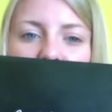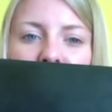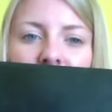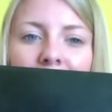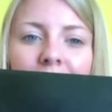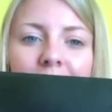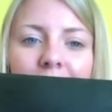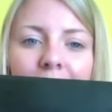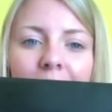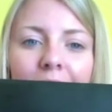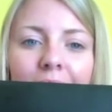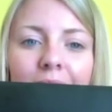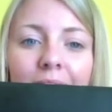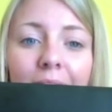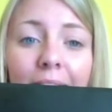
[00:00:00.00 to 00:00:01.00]
Scents
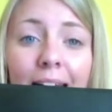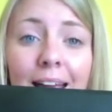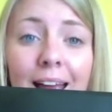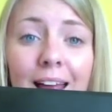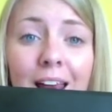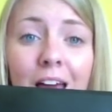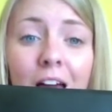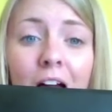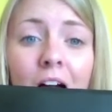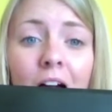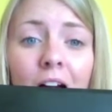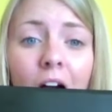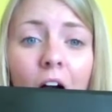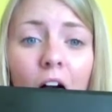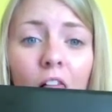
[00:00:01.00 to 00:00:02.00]
88
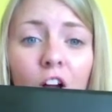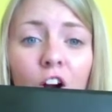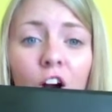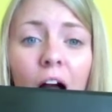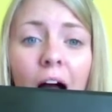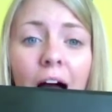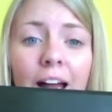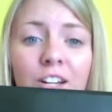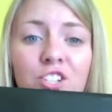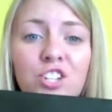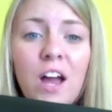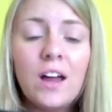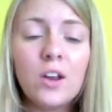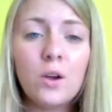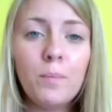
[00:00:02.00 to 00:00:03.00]
color
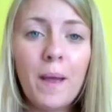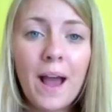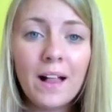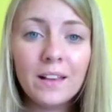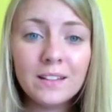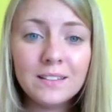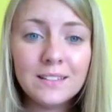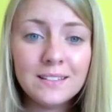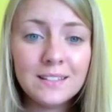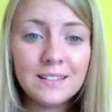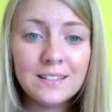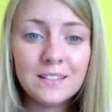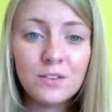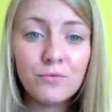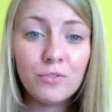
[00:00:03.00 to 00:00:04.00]
eyeshadow palette. This
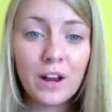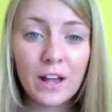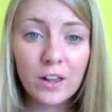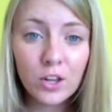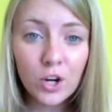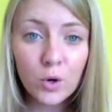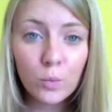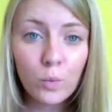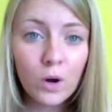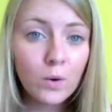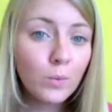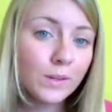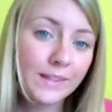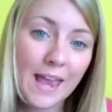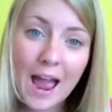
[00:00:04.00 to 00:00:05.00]
is the regular
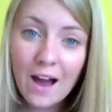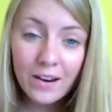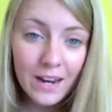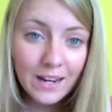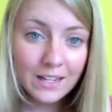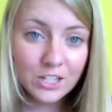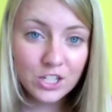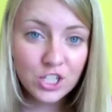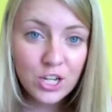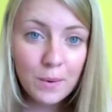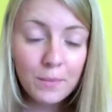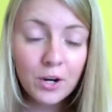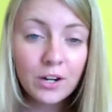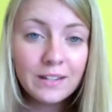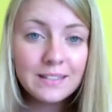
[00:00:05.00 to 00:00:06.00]
one without any
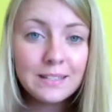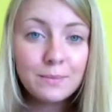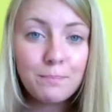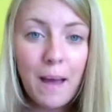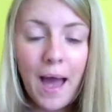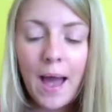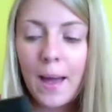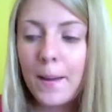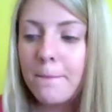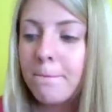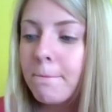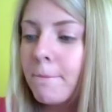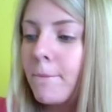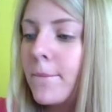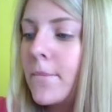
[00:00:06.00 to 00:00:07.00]
shimmer. It's matte.
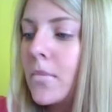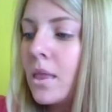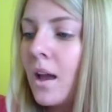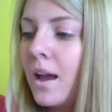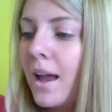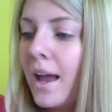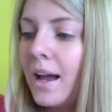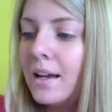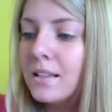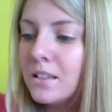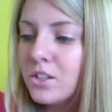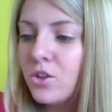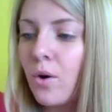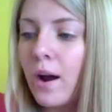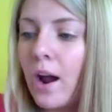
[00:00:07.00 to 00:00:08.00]
And
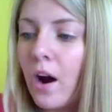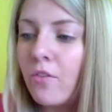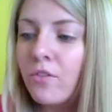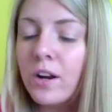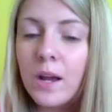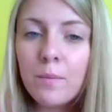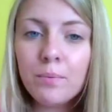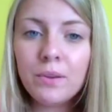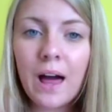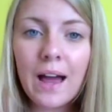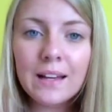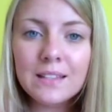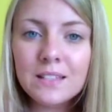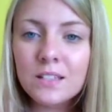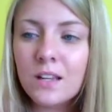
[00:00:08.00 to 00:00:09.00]
so I already
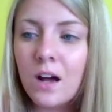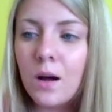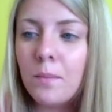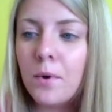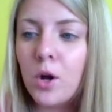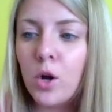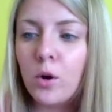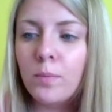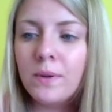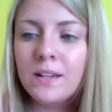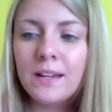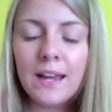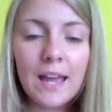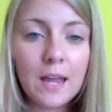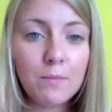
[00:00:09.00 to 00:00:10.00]
applied some Urban
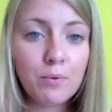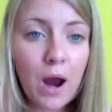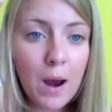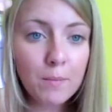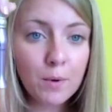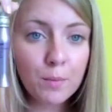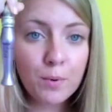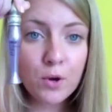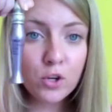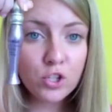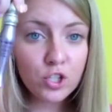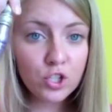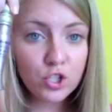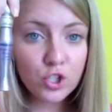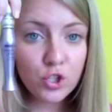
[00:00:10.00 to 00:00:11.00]
Decay Primer
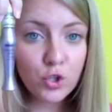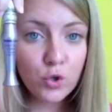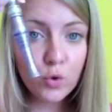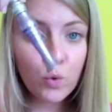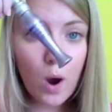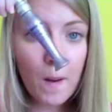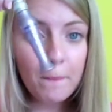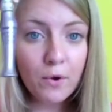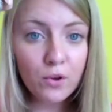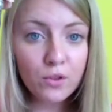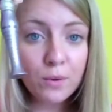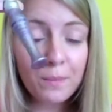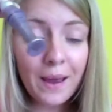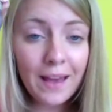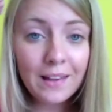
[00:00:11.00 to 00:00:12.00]
Potion to both
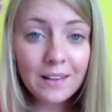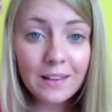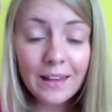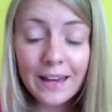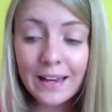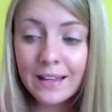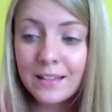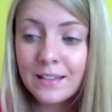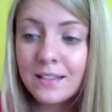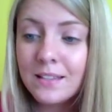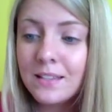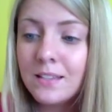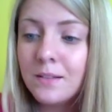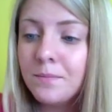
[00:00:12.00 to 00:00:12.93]
of my lids.